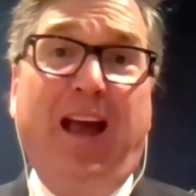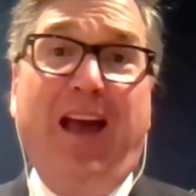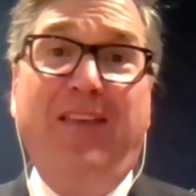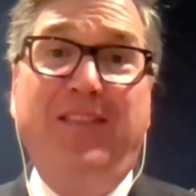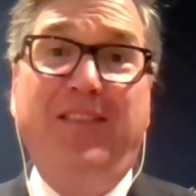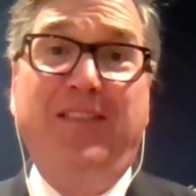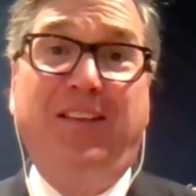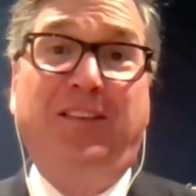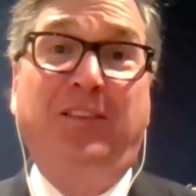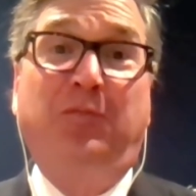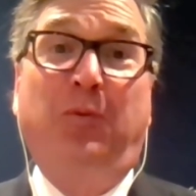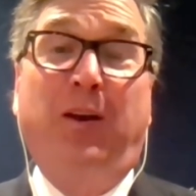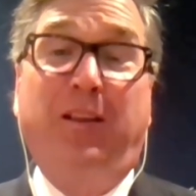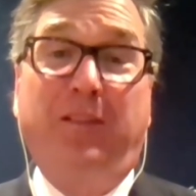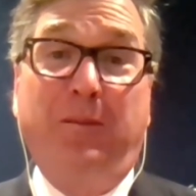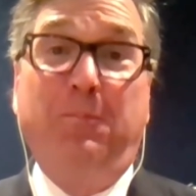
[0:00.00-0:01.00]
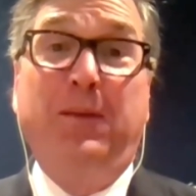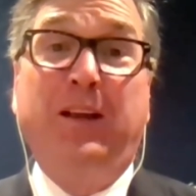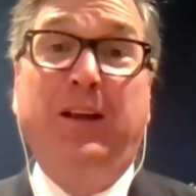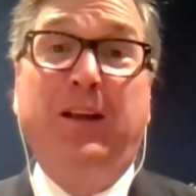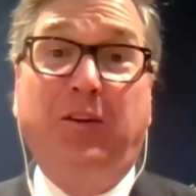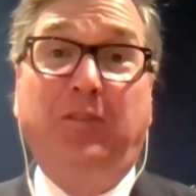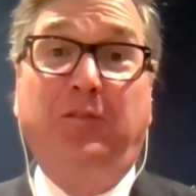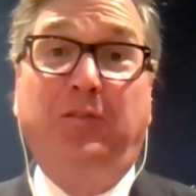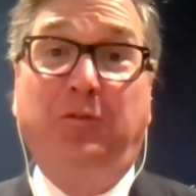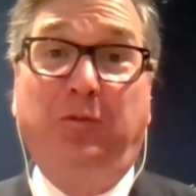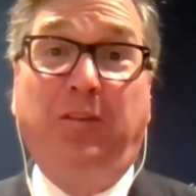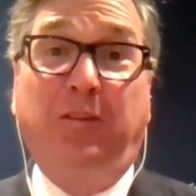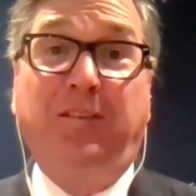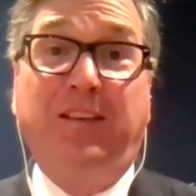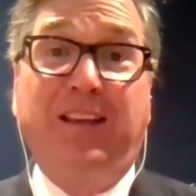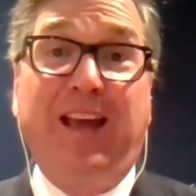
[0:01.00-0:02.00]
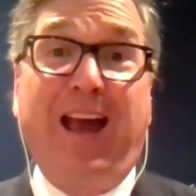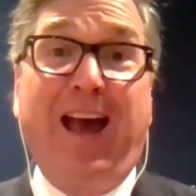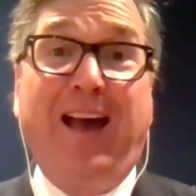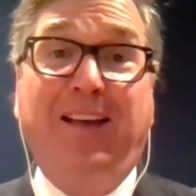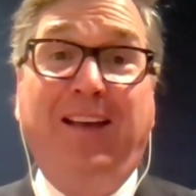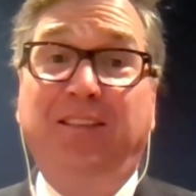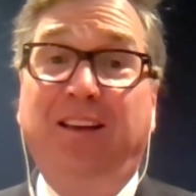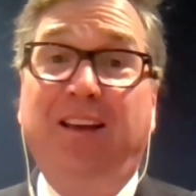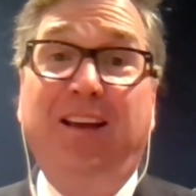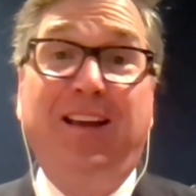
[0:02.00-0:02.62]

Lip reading: And this is one of the bigger tools he has.